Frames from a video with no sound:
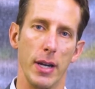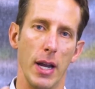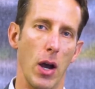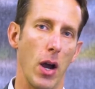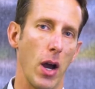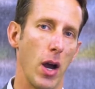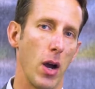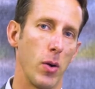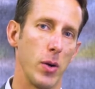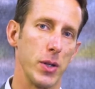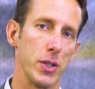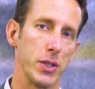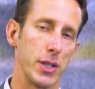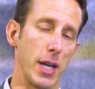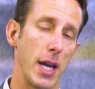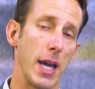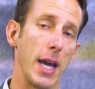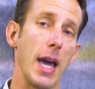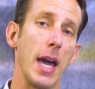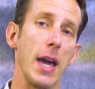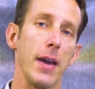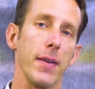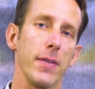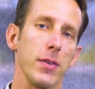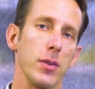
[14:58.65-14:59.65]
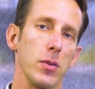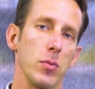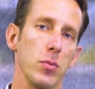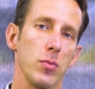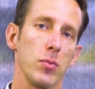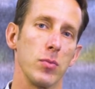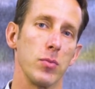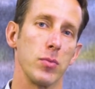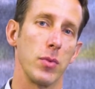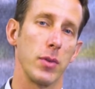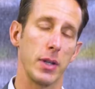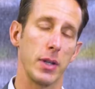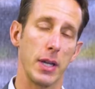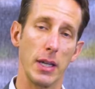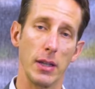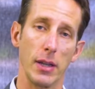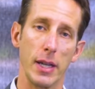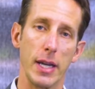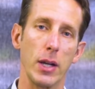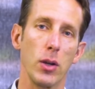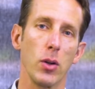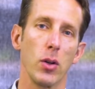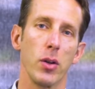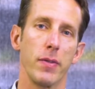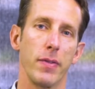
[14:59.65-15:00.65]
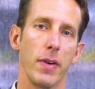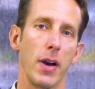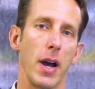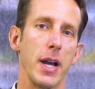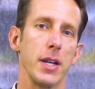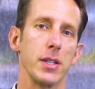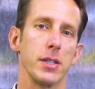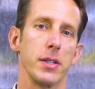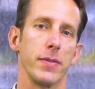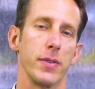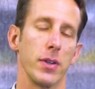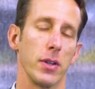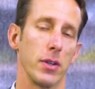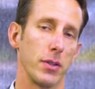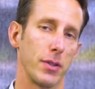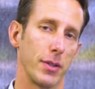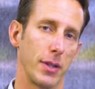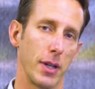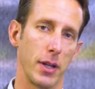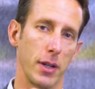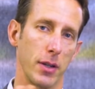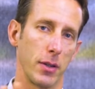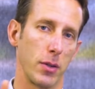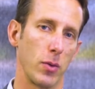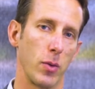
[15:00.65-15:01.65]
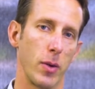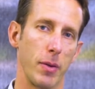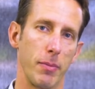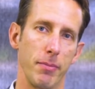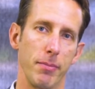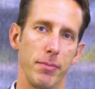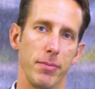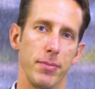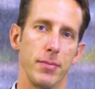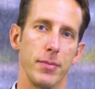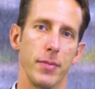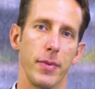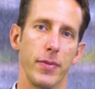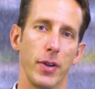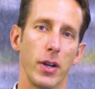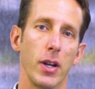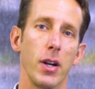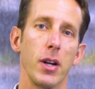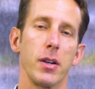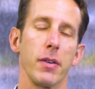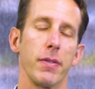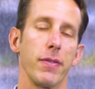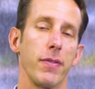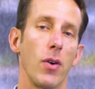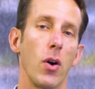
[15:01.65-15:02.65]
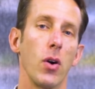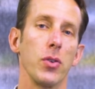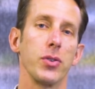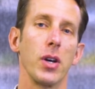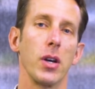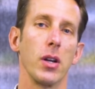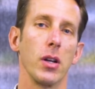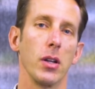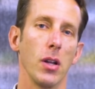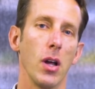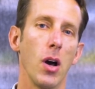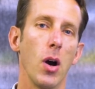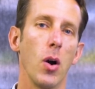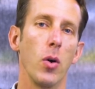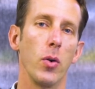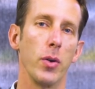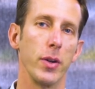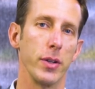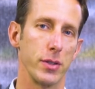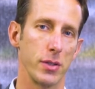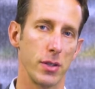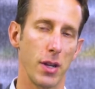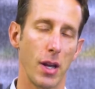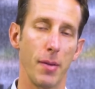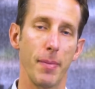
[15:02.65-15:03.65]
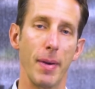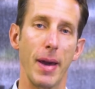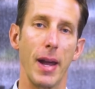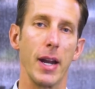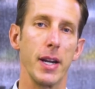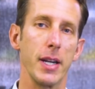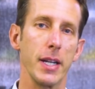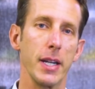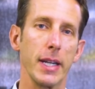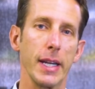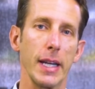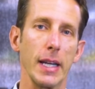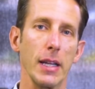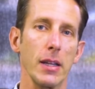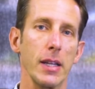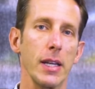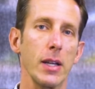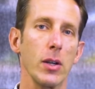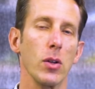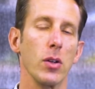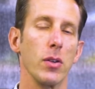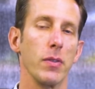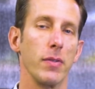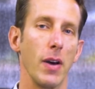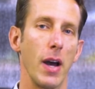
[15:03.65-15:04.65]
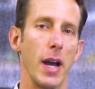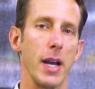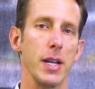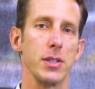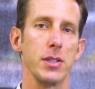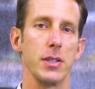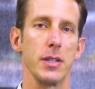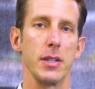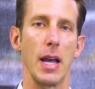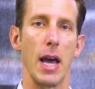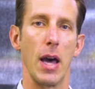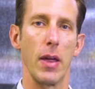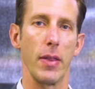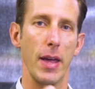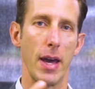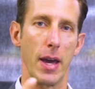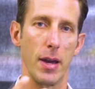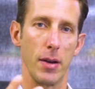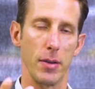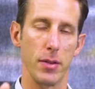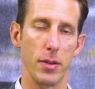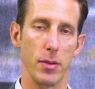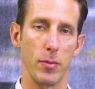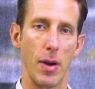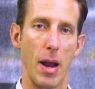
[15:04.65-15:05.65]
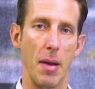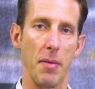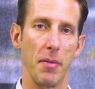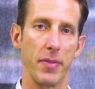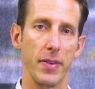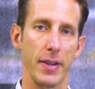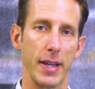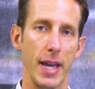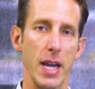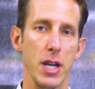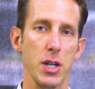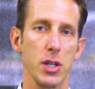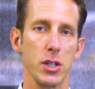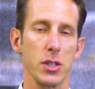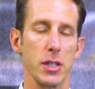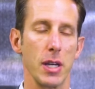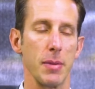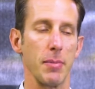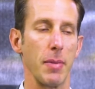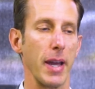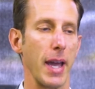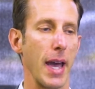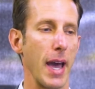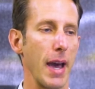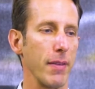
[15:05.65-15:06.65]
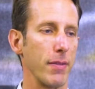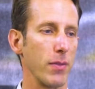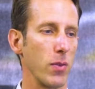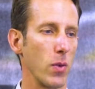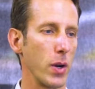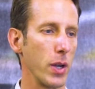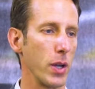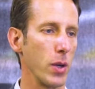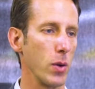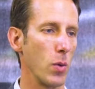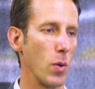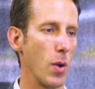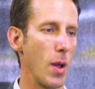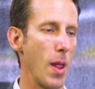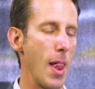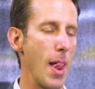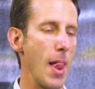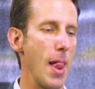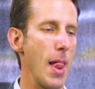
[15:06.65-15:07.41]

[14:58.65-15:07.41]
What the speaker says: Now, I always say, hey, if you get legal advice. If you're gonna default on a loan, it's not a bad idea to get legal advice and the ramifications that might have for you.